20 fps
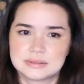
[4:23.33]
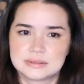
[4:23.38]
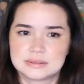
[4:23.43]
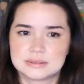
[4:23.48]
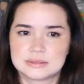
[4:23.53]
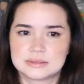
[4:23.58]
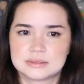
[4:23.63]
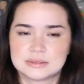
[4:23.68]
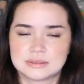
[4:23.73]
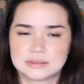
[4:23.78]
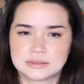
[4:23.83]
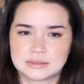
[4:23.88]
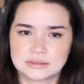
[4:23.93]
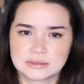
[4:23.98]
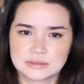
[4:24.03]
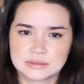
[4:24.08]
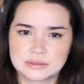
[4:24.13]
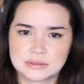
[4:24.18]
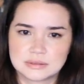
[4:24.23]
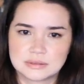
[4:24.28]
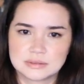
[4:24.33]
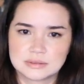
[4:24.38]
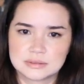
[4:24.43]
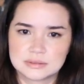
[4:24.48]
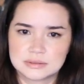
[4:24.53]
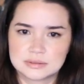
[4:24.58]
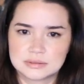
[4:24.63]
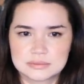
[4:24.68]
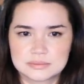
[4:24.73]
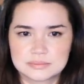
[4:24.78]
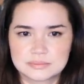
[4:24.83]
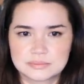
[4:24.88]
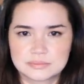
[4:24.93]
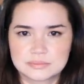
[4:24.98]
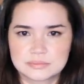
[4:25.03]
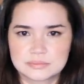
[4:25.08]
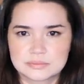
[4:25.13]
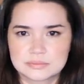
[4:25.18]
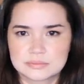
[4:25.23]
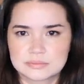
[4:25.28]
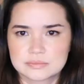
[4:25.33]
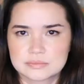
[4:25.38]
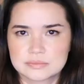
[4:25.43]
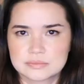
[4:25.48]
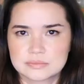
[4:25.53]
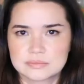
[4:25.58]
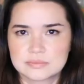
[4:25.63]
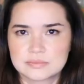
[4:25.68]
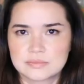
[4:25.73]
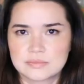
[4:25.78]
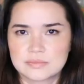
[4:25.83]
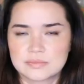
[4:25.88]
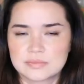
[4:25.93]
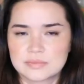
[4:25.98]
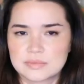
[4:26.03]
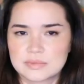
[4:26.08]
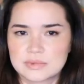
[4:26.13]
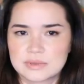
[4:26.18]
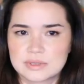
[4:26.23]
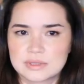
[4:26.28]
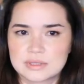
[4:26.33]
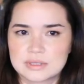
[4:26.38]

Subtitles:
[no speech]